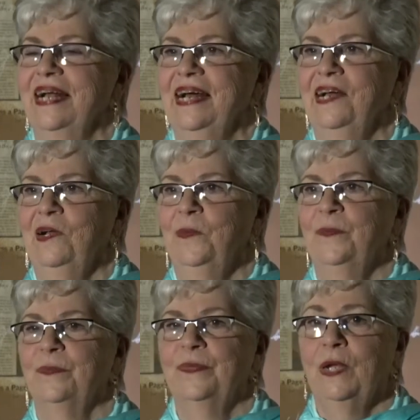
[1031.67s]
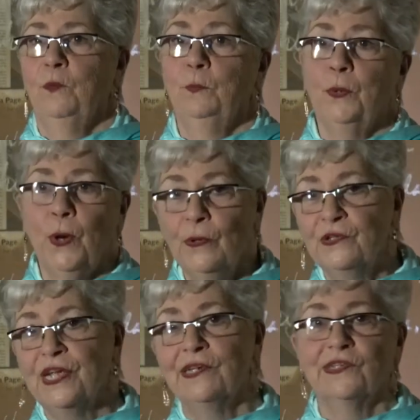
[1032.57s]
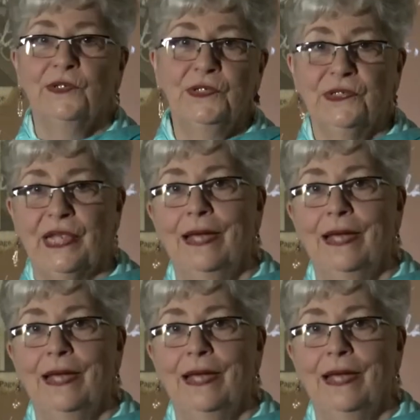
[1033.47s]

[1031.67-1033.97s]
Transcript: Um, there were protesters